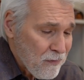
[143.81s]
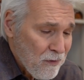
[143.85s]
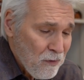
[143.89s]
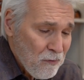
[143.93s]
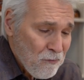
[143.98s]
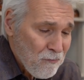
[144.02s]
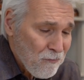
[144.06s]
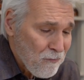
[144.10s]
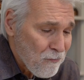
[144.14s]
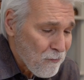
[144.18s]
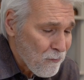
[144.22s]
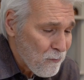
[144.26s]

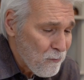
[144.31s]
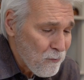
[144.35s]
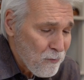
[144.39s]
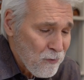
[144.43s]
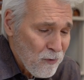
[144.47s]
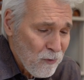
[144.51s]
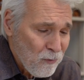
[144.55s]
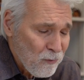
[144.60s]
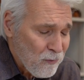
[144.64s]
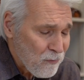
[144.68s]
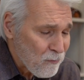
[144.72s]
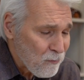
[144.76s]
The
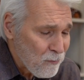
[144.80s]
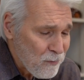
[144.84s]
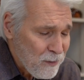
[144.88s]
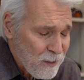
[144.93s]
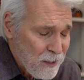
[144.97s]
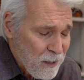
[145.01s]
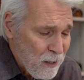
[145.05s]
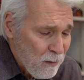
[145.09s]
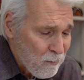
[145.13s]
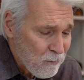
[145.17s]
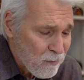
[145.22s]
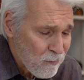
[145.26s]
fruit notes
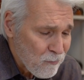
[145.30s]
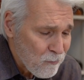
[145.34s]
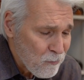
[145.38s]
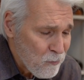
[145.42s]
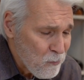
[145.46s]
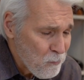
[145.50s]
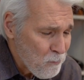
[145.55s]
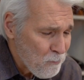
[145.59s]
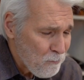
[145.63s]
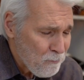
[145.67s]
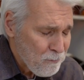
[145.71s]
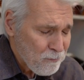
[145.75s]
really come
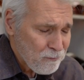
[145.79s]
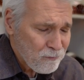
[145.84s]
through.